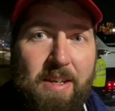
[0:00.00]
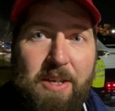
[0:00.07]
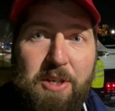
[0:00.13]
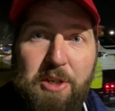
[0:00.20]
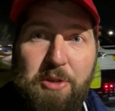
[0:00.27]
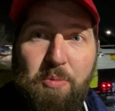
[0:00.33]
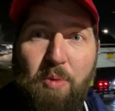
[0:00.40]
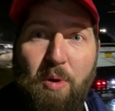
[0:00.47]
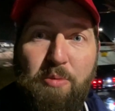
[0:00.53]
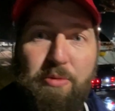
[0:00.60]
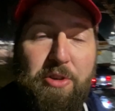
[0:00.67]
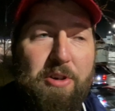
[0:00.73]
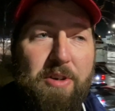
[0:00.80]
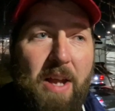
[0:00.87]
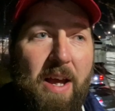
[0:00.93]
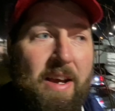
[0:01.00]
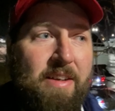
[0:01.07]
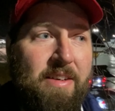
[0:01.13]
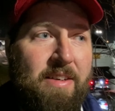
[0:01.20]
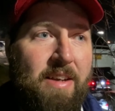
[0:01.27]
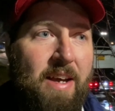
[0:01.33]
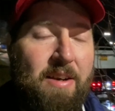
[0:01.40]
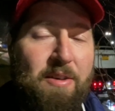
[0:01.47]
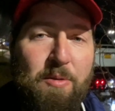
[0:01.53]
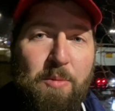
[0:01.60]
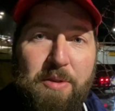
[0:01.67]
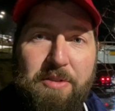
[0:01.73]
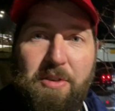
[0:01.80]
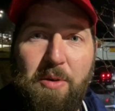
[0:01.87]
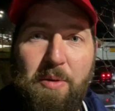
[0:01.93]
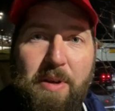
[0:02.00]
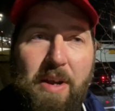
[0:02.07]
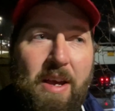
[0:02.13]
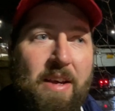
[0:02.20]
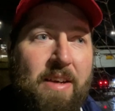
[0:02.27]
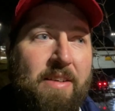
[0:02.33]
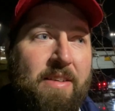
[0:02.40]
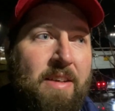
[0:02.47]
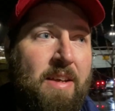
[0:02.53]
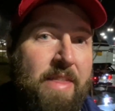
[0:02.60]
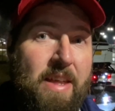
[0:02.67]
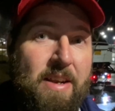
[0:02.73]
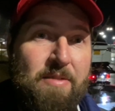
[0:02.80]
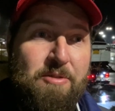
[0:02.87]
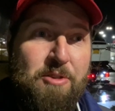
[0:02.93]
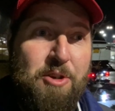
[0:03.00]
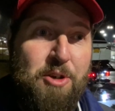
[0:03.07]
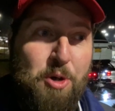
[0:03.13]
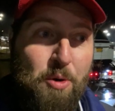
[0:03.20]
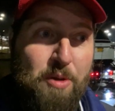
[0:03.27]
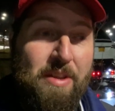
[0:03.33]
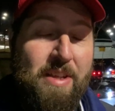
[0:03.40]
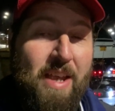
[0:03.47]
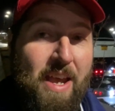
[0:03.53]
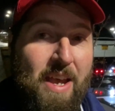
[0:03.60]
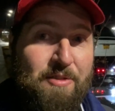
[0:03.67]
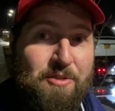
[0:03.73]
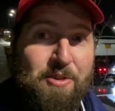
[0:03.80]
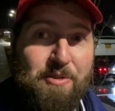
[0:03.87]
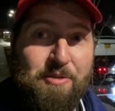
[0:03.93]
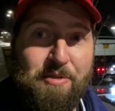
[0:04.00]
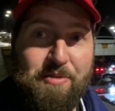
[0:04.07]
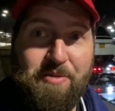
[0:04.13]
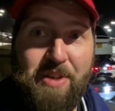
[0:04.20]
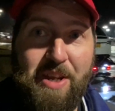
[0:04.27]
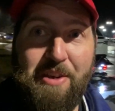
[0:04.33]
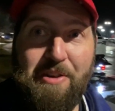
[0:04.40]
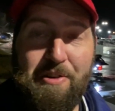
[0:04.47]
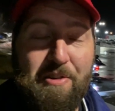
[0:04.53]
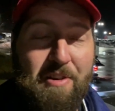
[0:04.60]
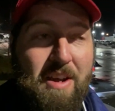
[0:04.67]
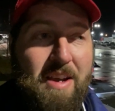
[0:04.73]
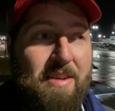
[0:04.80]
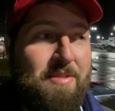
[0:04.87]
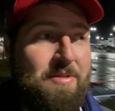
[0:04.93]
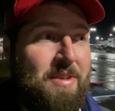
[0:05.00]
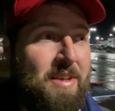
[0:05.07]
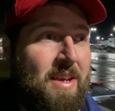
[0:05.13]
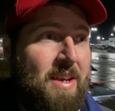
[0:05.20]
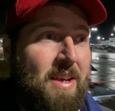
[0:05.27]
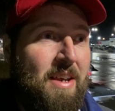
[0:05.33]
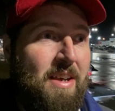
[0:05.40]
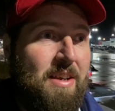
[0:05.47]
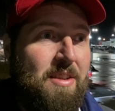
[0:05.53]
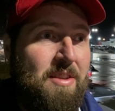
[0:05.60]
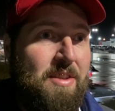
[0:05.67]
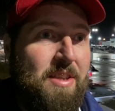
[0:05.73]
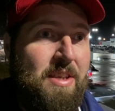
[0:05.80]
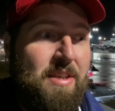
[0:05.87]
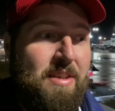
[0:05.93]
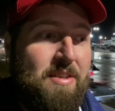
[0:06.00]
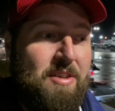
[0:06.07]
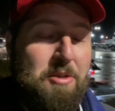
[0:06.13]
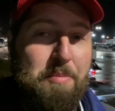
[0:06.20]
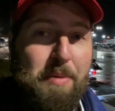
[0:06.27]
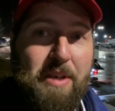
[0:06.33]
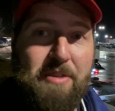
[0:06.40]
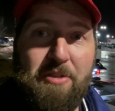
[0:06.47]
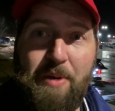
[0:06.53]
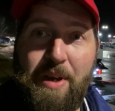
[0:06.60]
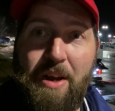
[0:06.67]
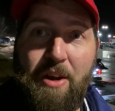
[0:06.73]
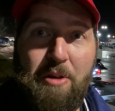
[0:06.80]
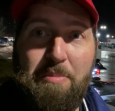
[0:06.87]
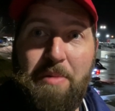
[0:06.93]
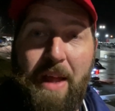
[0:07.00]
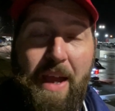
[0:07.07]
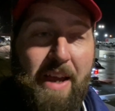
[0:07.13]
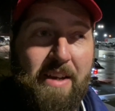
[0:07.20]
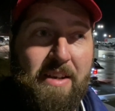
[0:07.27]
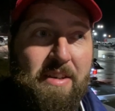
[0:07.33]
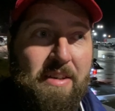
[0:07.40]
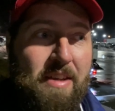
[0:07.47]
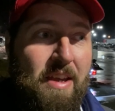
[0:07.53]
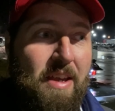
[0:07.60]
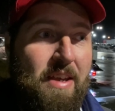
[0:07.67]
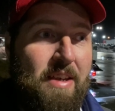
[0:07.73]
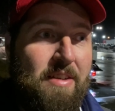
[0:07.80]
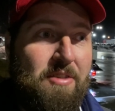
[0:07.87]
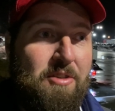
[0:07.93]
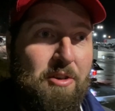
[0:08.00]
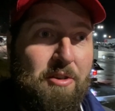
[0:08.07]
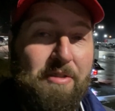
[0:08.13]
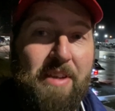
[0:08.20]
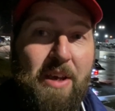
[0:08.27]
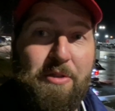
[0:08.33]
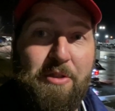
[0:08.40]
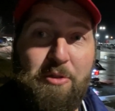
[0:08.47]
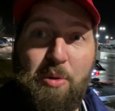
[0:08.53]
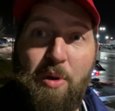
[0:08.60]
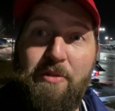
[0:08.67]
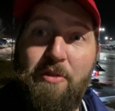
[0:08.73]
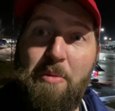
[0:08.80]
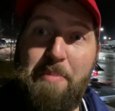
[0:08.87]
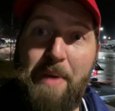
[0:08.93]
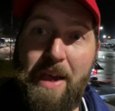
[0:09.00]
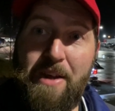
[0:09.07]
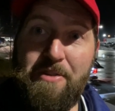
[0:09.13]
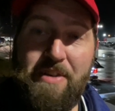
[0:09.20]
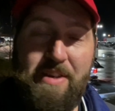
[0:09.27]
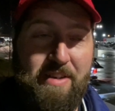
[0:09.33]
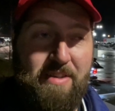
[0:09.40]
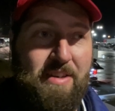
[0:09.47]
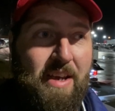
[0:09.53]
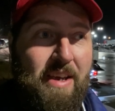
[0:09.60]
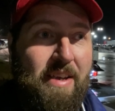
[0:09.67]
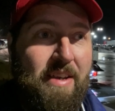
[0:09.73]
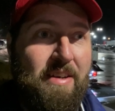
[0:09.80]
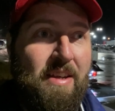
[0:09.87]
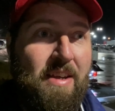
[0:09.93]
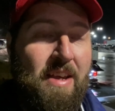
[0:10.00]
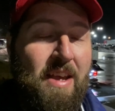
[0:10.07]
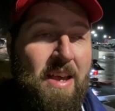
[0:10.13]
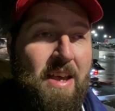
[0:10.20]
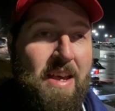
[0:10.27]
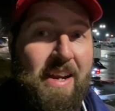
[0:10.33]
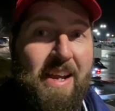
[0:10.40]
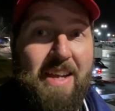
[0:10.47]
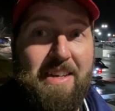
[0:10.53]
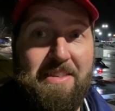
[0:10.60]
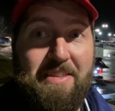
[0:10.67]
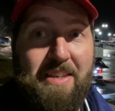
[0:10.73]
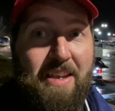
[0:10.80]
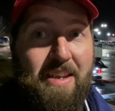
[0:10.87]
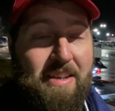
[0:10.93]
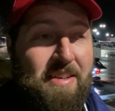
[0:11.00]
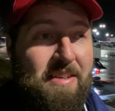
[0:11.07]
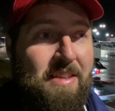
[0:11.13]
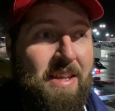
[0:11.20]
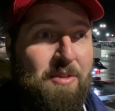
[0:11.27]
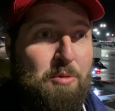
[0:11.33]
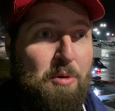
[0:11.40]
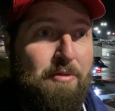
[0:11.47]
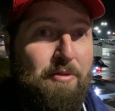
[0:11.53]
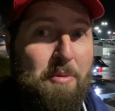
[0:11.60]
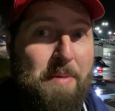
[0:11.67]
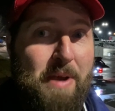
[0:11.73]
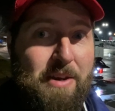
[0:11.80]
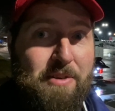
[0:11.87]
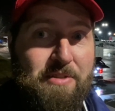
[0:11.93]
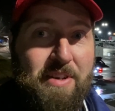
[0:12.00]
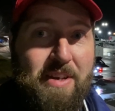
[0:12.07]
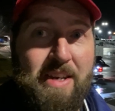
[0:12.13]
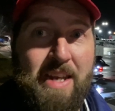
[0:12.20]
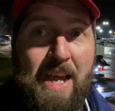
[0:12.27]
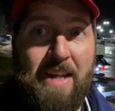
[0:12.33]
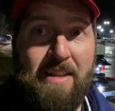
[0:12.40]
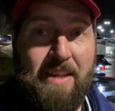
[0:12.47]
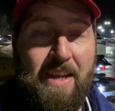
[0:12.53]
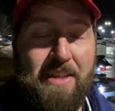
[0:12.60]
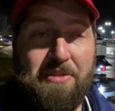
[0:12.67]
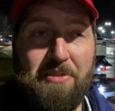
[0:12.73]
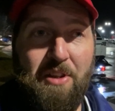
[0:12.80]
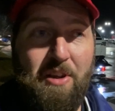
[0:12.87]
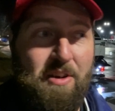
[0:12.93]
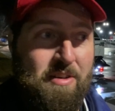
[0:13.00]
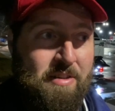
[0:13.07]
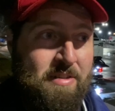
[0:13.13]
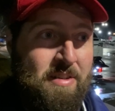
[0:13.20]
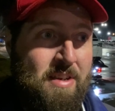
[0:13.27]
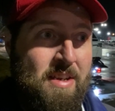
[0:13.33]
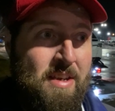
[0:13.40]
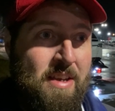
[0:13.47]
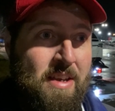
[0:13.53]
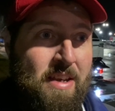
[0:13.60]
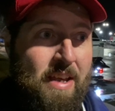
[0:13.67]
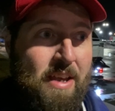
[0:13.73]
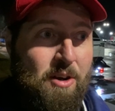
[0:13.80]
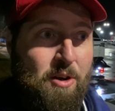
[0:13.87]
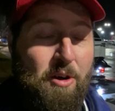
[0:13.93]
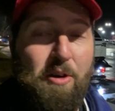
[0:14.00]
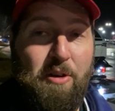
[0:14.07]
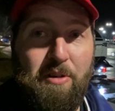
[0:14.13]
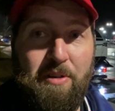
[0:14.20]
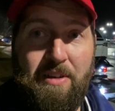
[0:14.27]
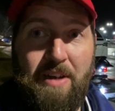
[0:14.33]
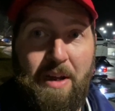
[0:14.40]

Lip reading: It just won't turn on. I don't know what's going on. Then shortly after tinkering around, the displays went all black, and turns out the 12-volt battery had died. And I gotta say, that 12-volt battery did not last long at all.